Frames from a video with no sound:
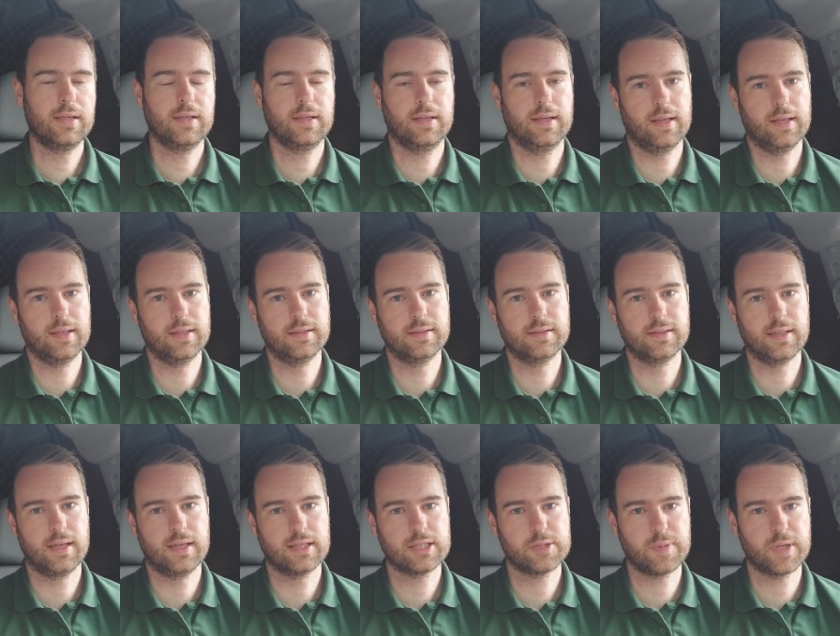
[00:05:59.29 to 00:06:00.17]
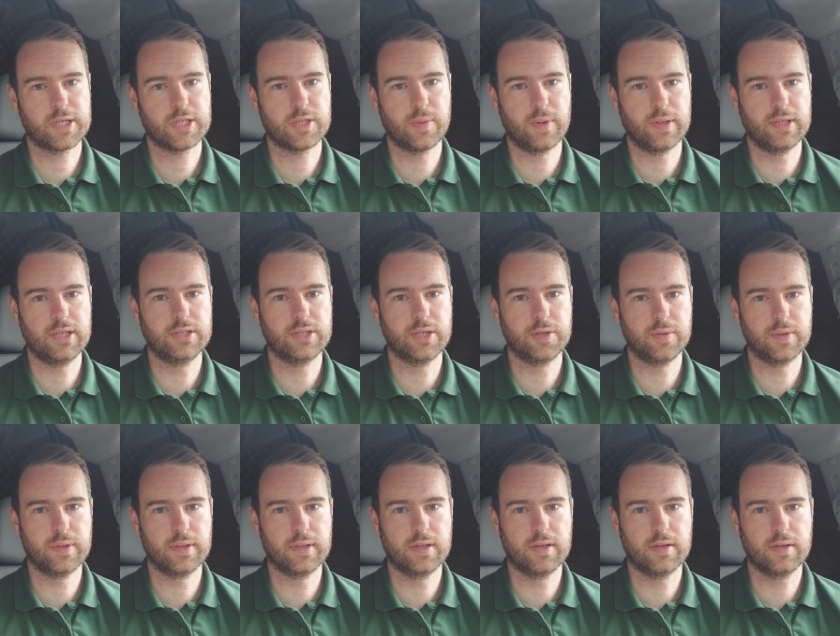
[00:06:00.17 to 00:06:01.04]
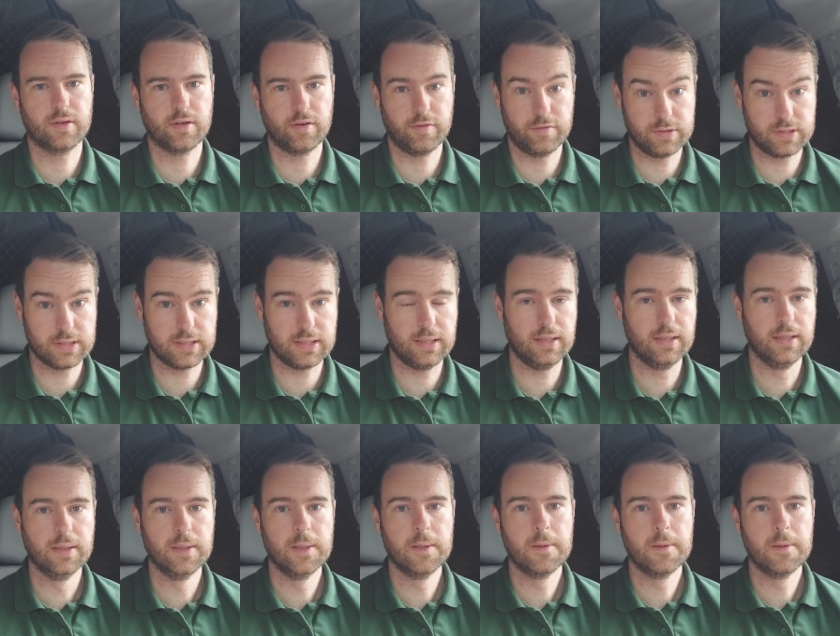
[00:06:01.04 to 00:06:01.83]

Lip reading: and especially when you're doing obviously